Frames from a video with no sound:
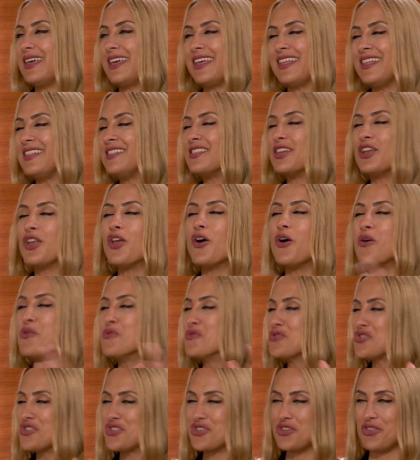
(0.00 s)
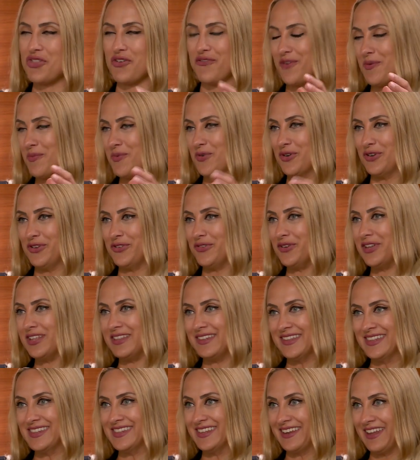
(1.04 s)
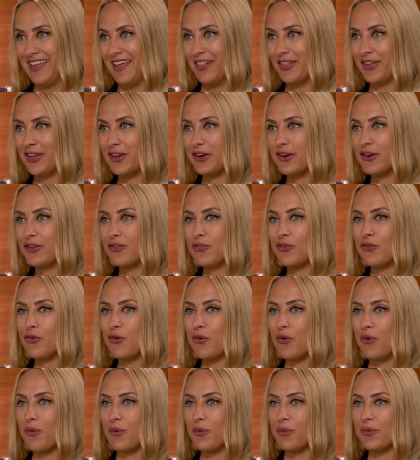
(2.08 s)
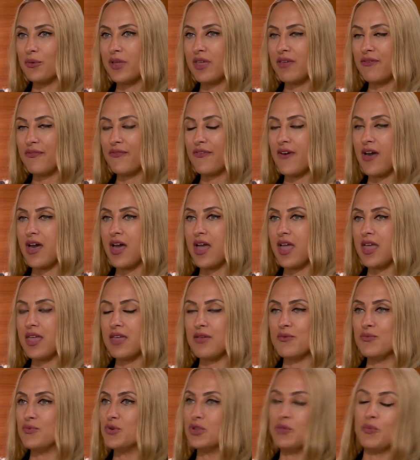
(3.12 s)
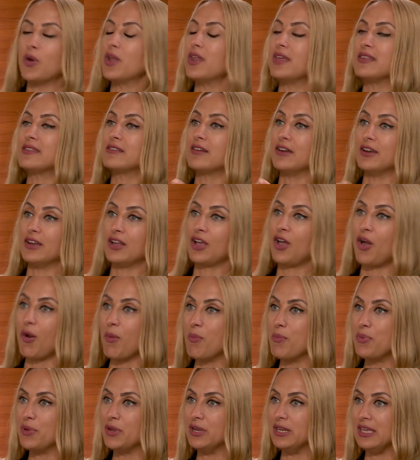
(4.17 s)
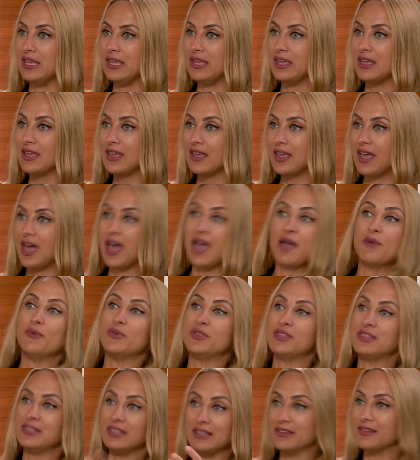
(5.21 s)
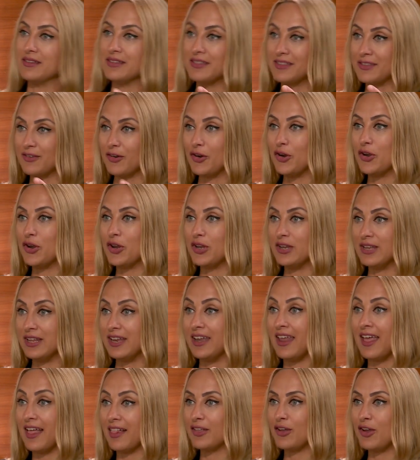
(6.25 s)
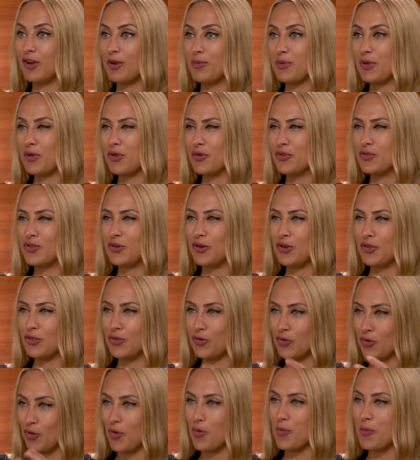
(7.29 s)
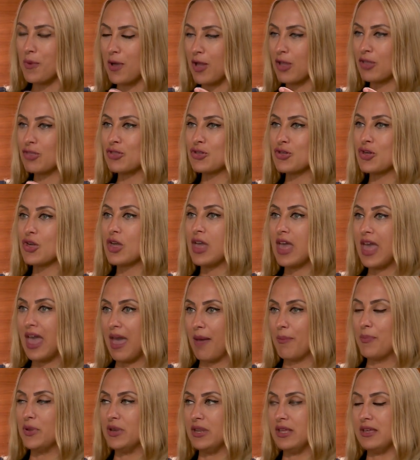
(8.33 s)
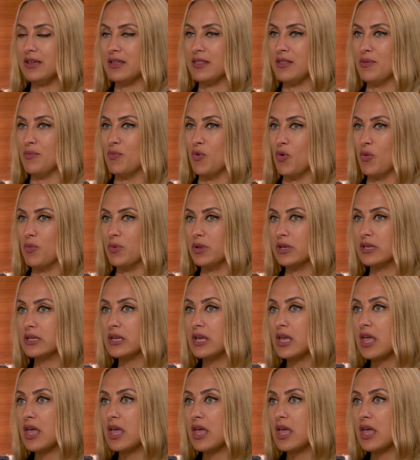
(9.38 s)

it's an ocean of opportunities mm-hmm. in healthcare. So if I would want to start a company, I would still start it in healthcare because there is so much happening at the moment.